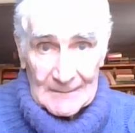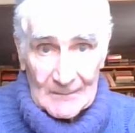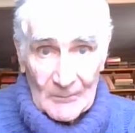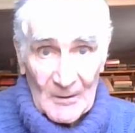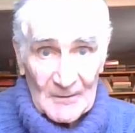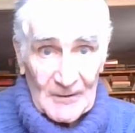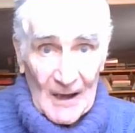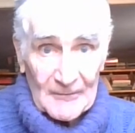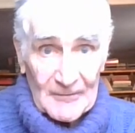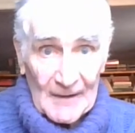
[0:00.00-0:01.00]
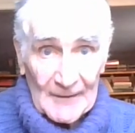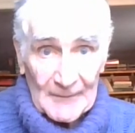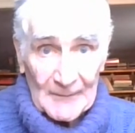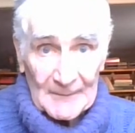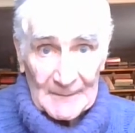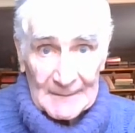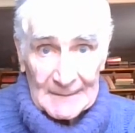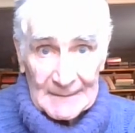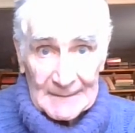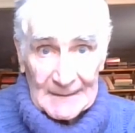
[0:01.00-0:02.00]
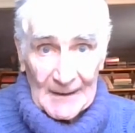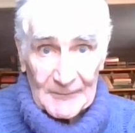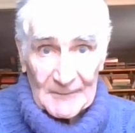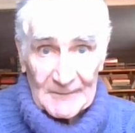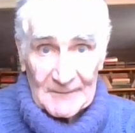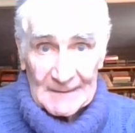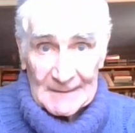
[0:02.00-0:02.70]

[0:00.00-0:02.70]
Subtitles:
Worse off than other countries.